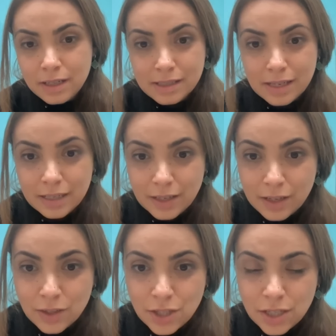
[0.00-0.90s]
is
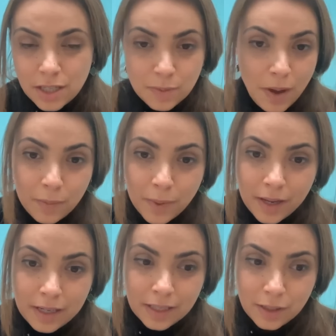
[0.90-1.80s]
clean energy, is
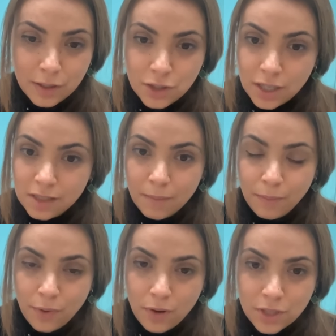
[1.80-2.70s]
powered by clean energy, and
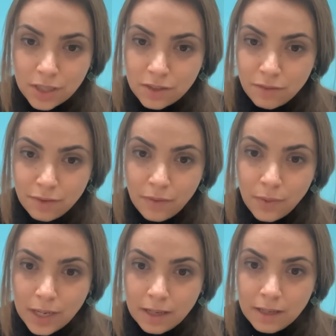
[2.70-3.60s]
some projects are
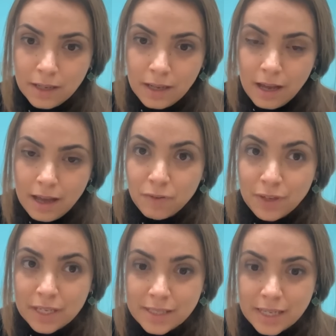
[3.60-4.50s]
very
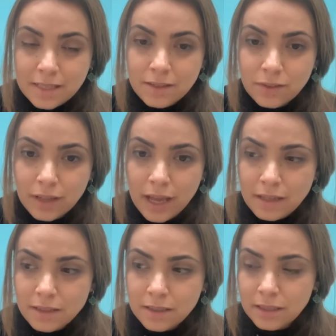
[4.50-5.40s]
fixated on
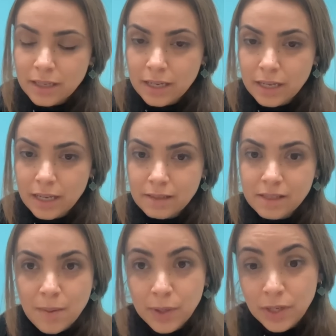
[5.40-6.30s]
that.
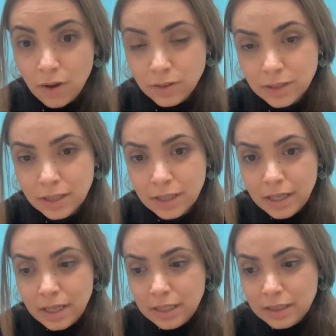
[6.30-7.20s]
and some are not.
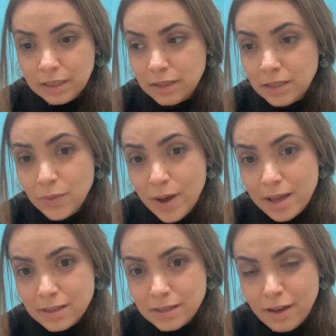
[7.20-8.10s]
The
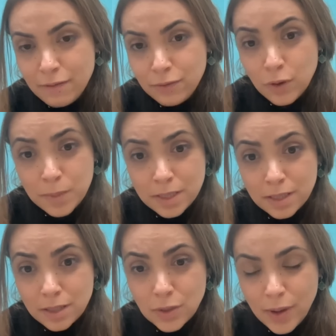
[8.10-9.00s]
US have
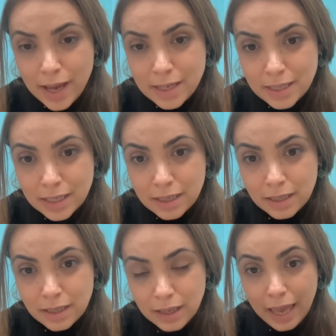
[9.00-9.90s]
committed to
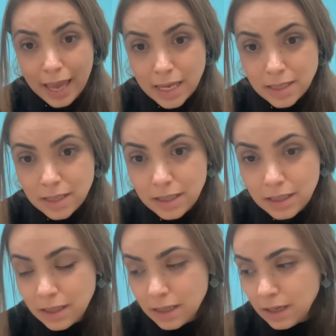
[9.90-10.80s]
adding
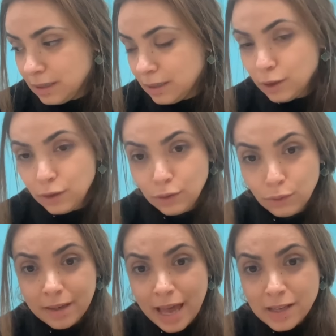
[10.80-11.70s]
80
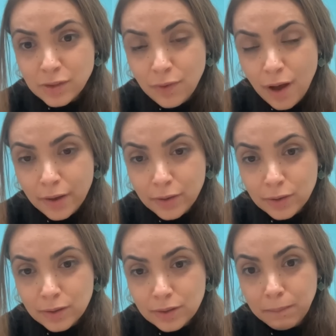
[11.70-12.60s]
new
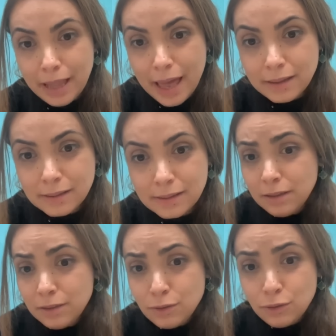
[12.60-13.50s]
gas-fired
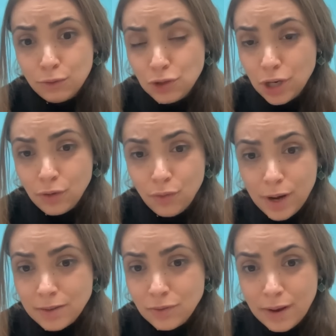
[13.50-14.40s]
plants to generate